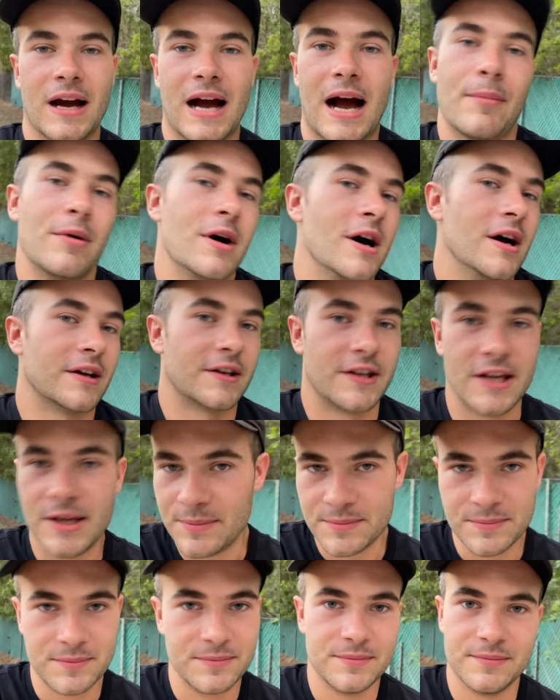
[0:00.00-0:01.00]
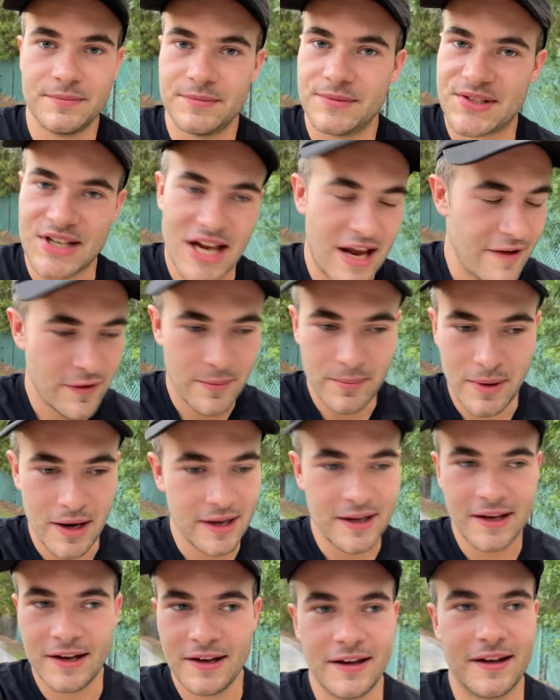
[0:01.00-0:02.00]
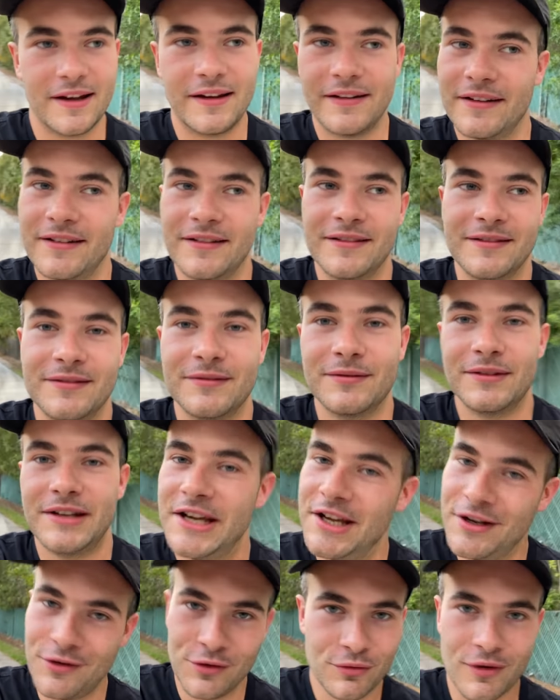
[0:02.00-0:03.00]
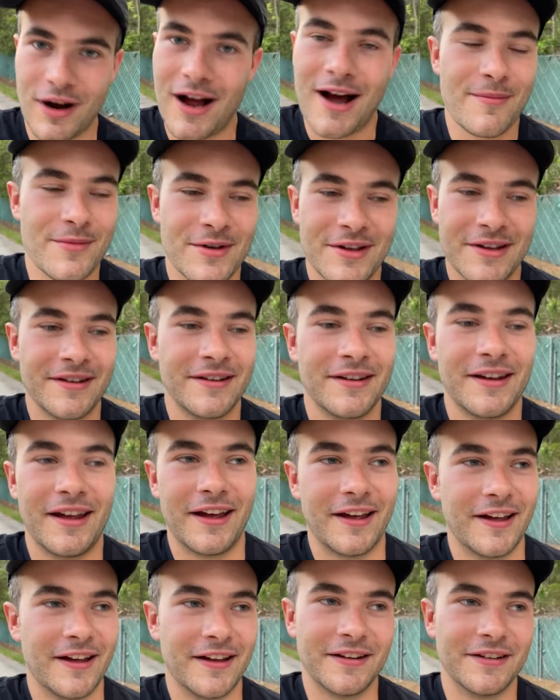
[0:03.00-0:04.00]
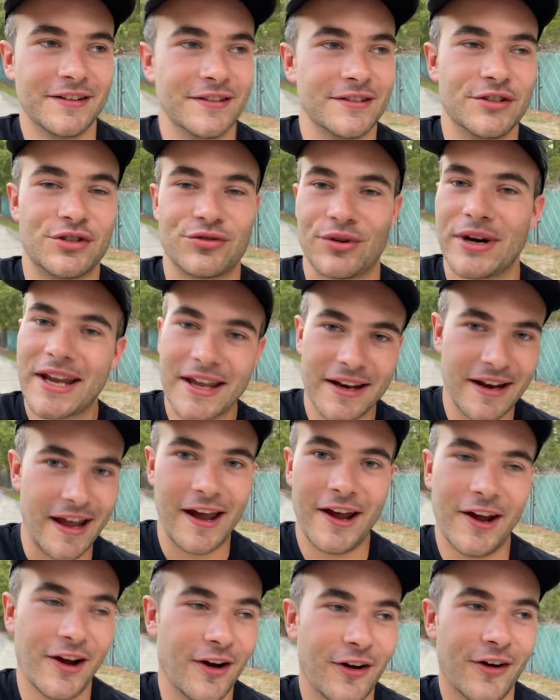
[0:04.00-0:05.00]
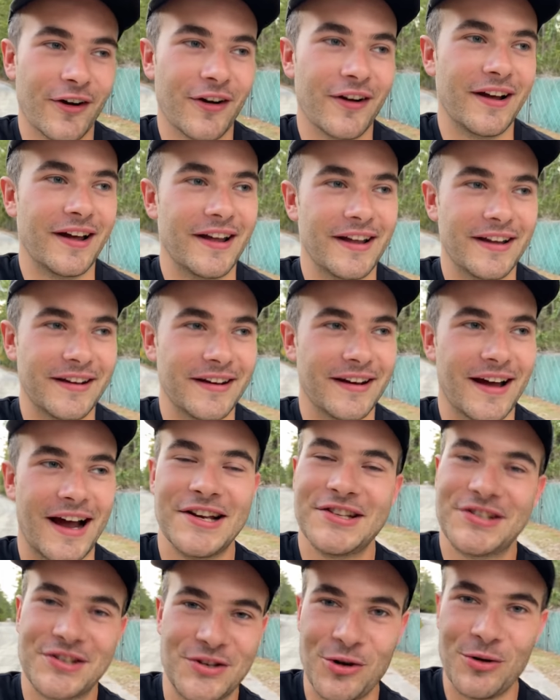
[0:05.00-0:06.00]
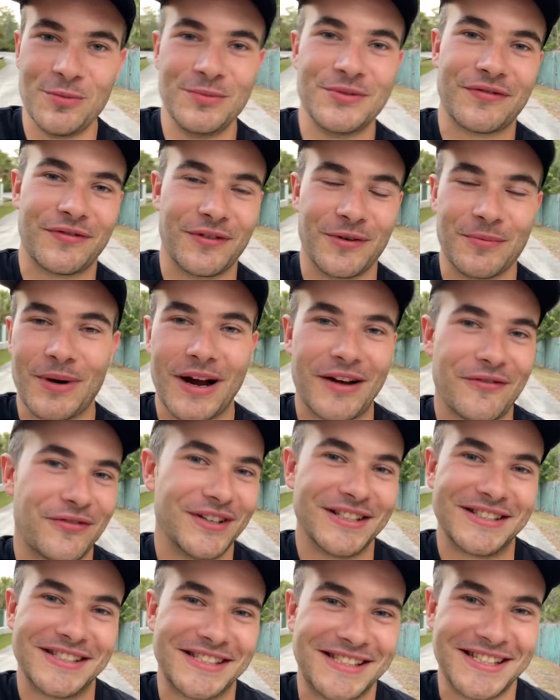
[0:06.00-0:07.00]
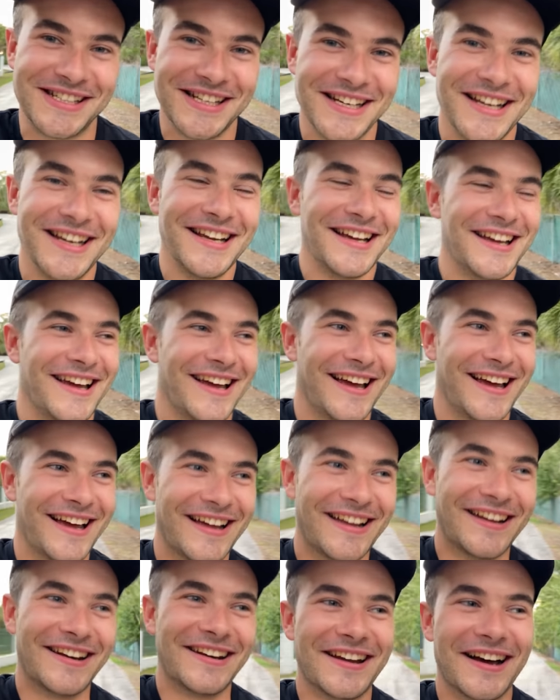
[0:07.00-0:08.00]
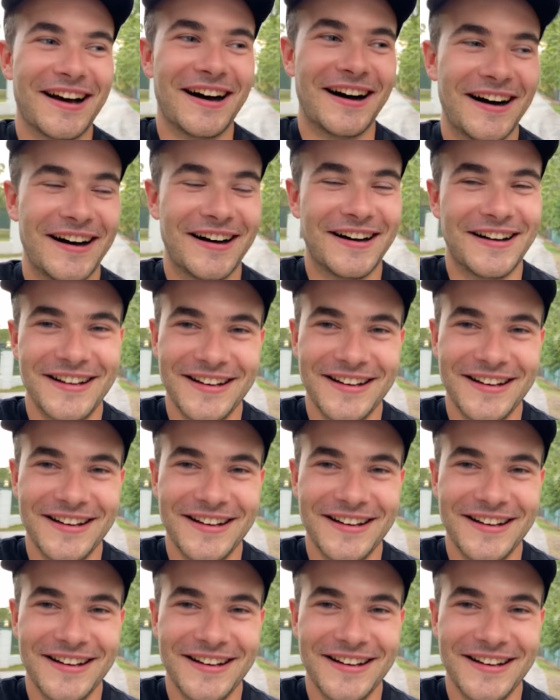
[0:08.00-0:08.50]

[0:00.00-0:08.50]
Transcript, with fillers: I'm gonna keep saving money and eating ramen and drinking air and ice cubes for breakfast. And uh,